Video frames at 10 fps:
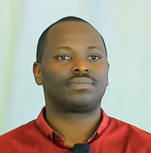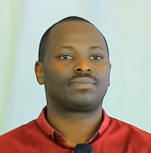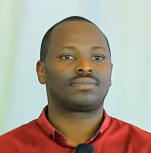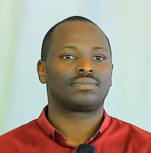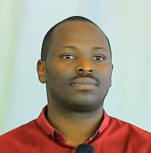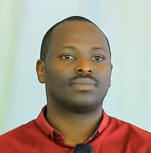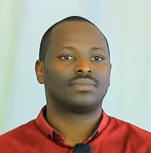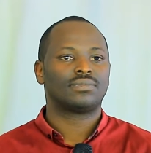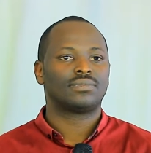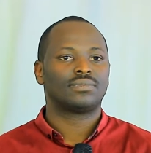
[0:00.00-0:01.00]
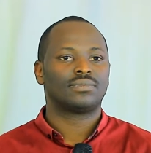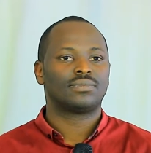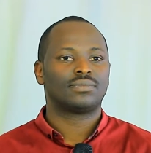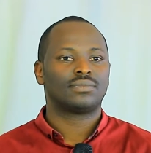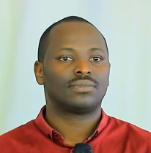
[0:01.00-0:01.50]

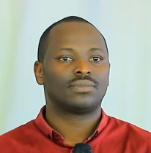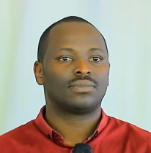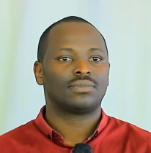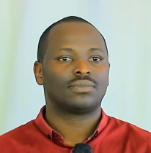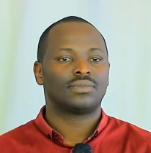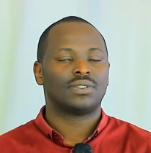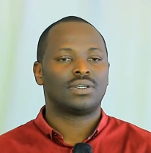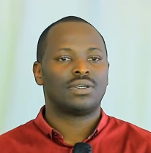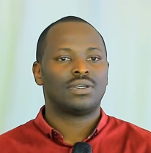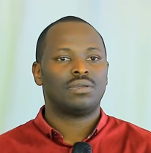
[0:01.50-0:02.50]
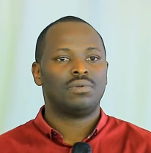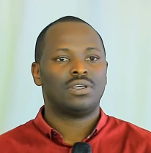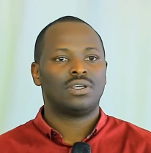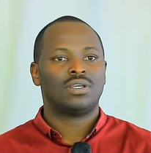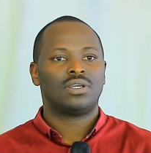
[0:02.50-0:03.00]

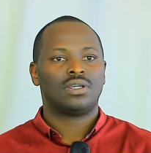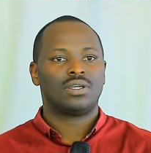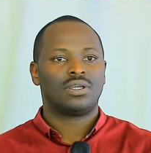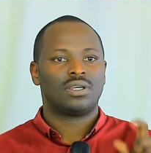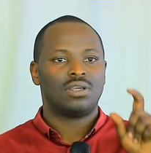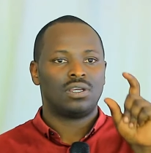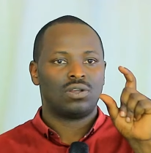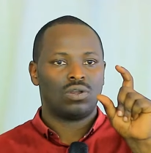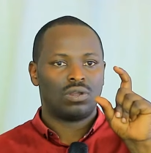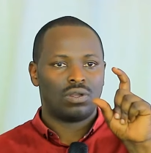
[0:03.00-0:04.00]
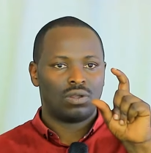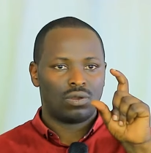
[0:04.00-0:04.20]
No one is speaking in this clip.